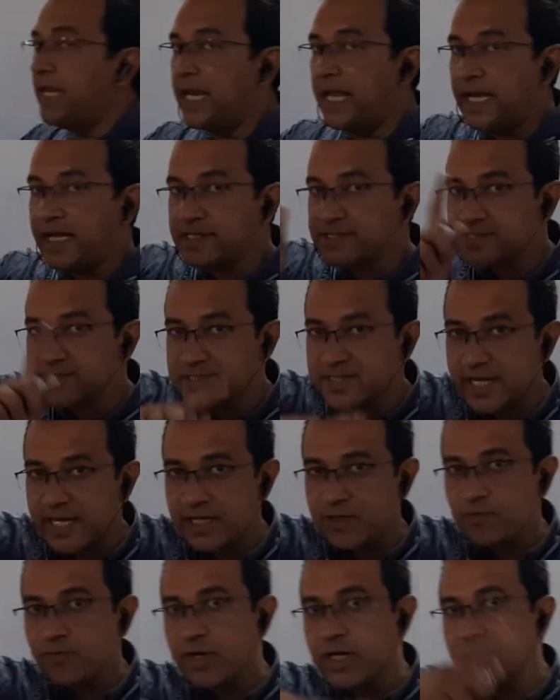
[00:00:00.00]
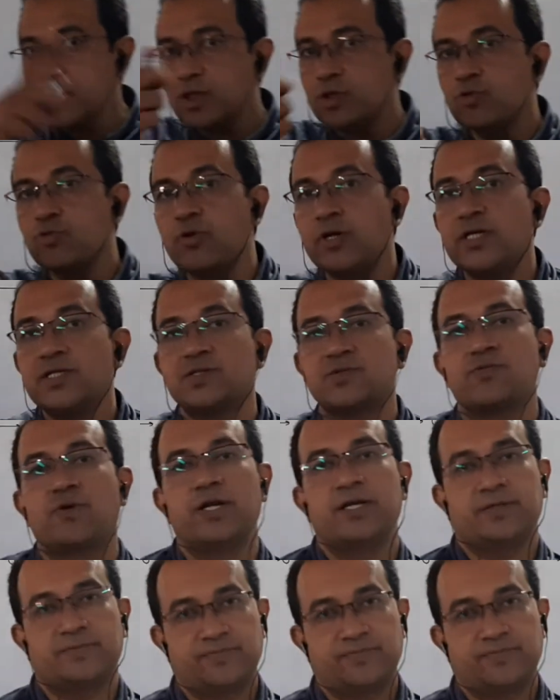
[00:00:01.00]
less than 1 towards 1.